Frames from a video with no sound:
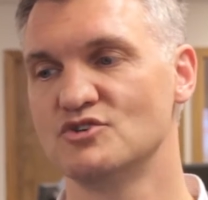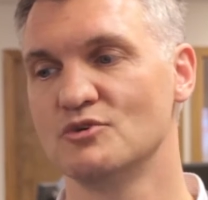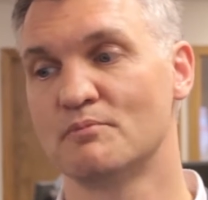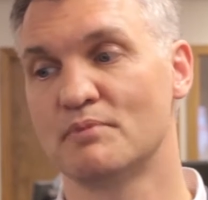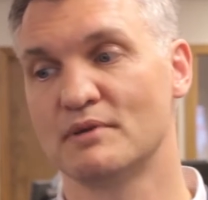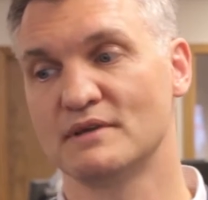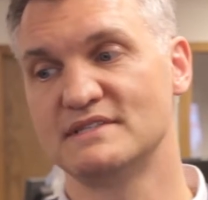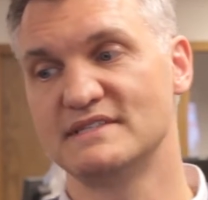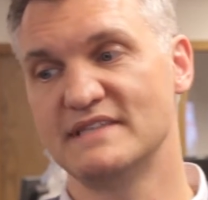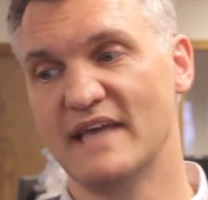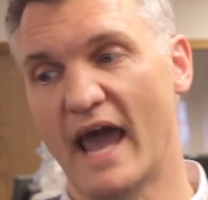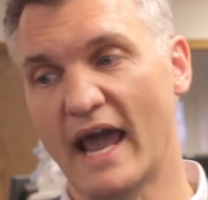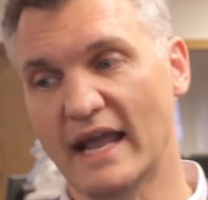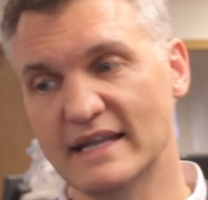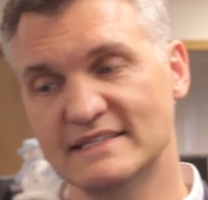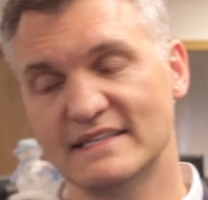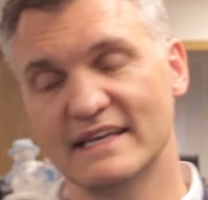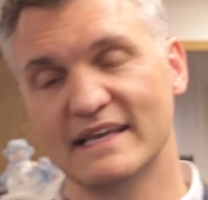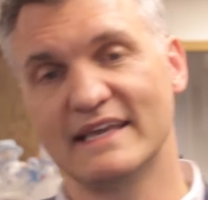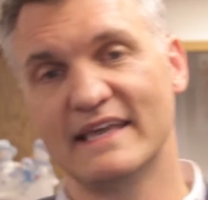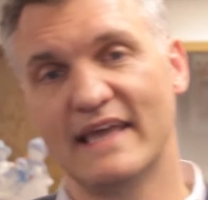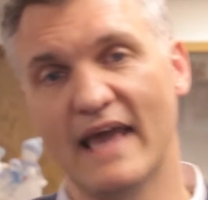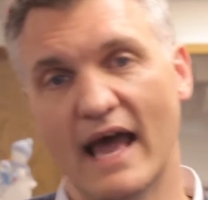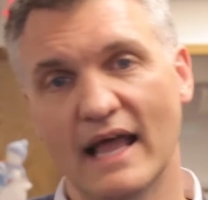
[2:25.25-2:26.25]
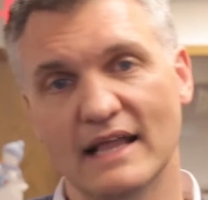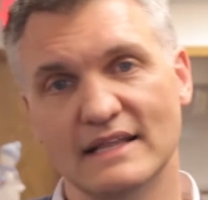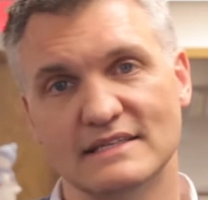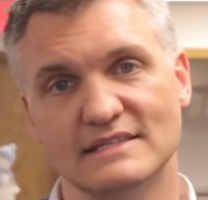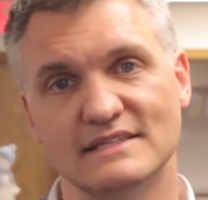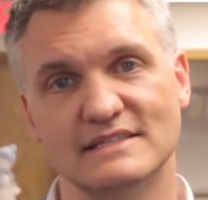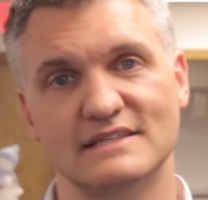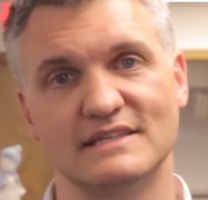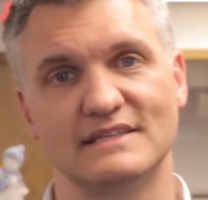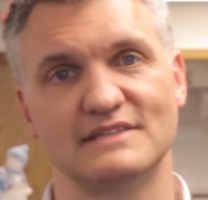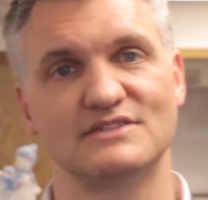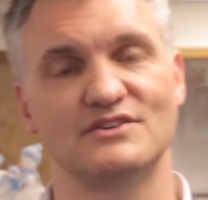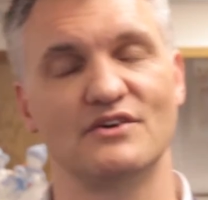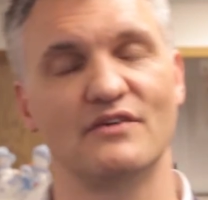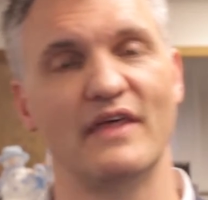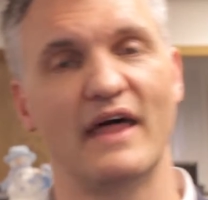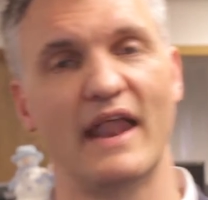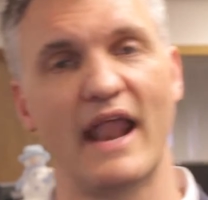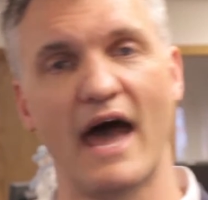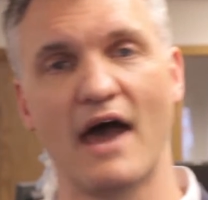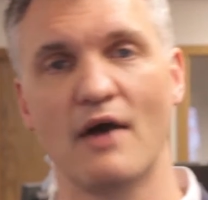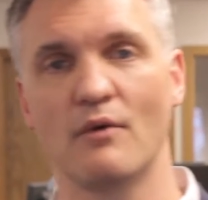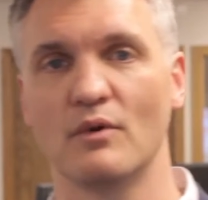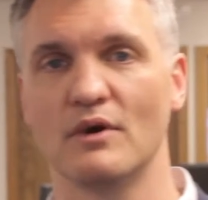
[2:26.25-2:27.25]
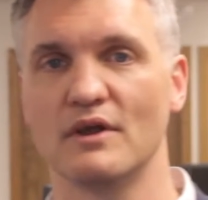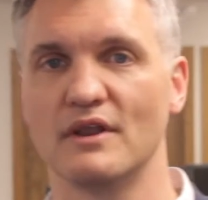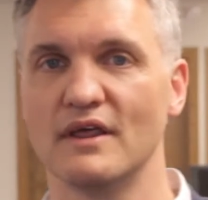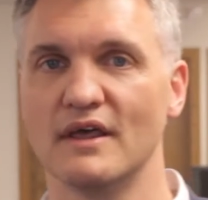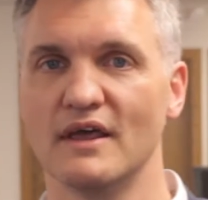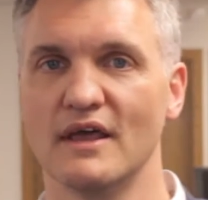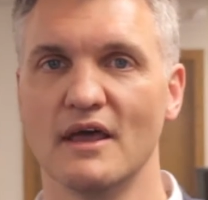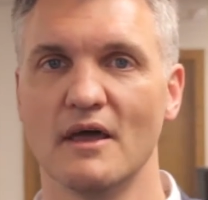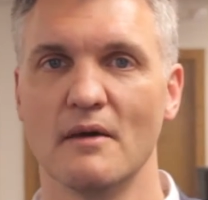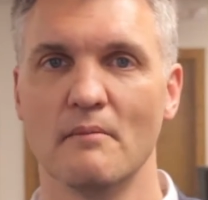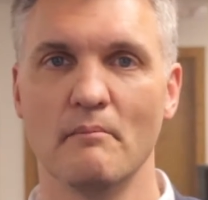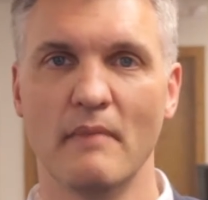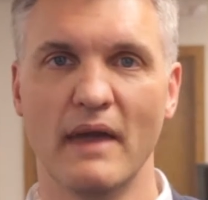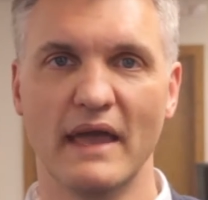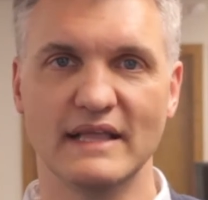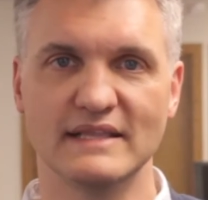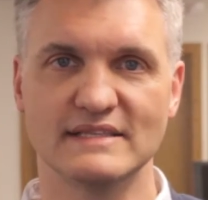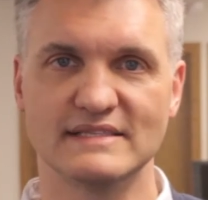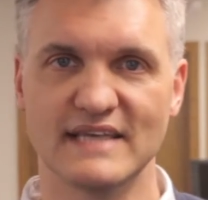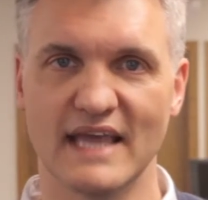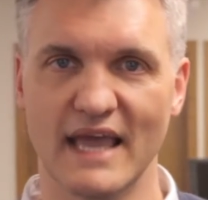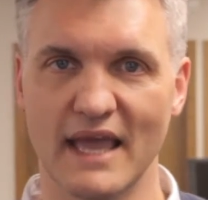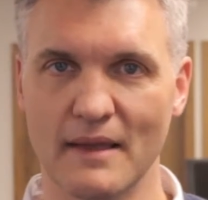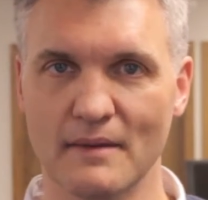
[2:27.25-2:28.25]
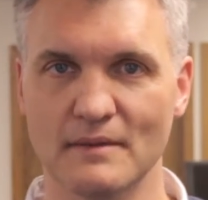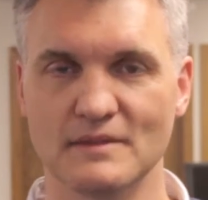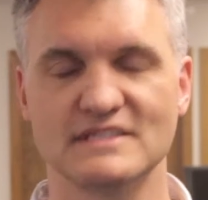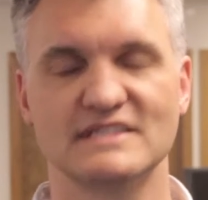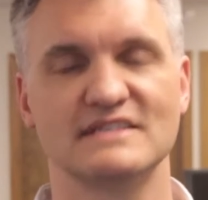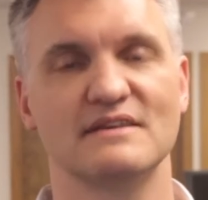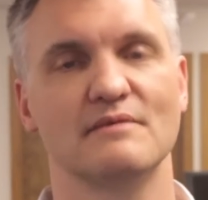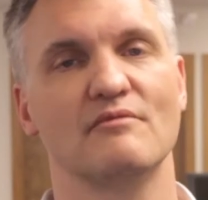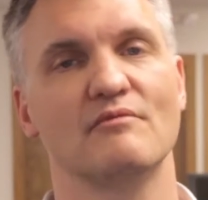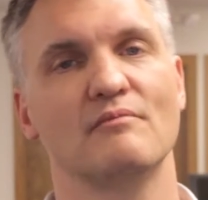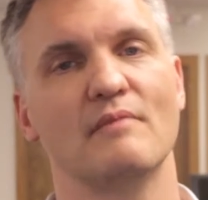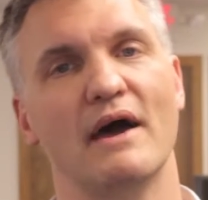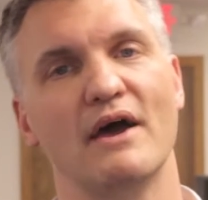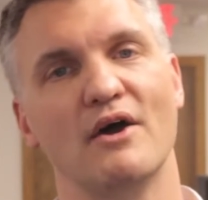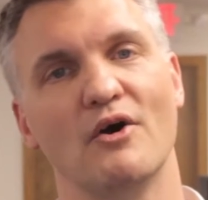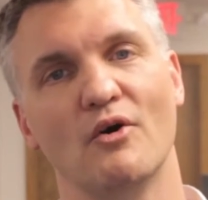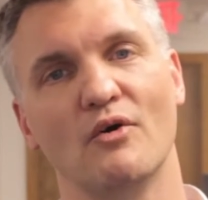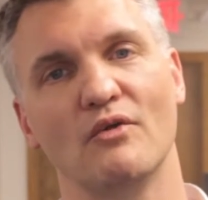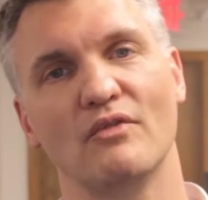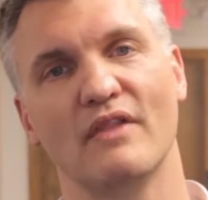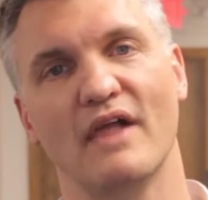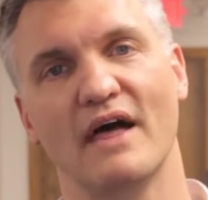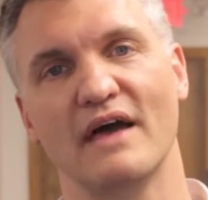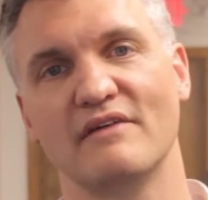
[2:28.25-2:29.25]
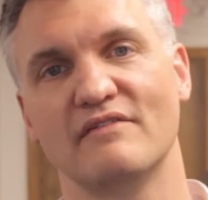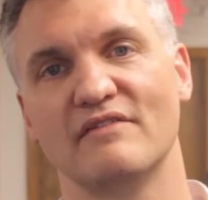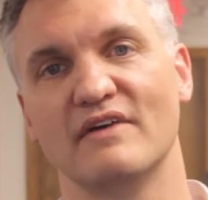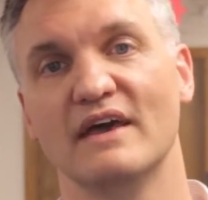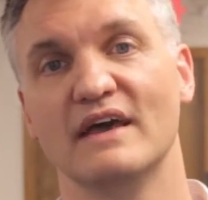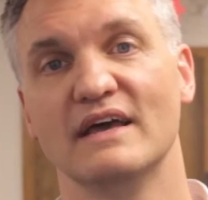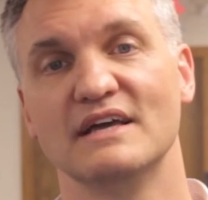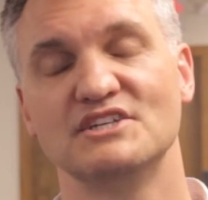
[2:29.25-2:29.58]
protect against, so that I would maintain some of my own life.